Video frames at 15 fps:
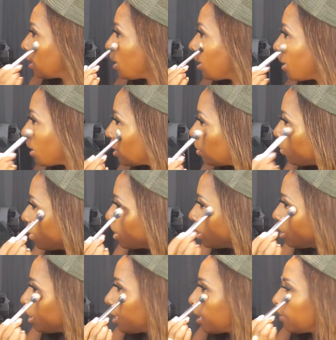I don't want
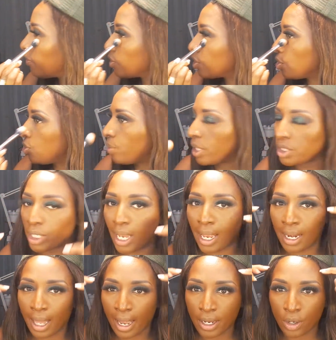to have too much
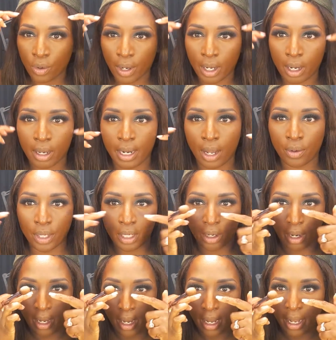highlight going on out
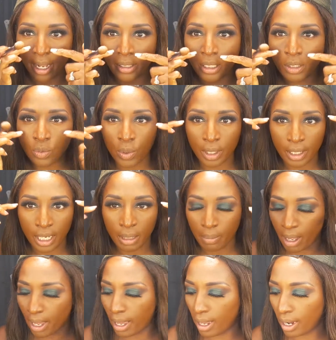here. I just want to keep
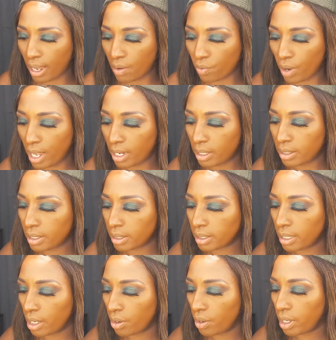my highlight right in
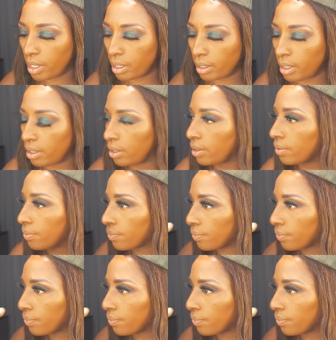this area here.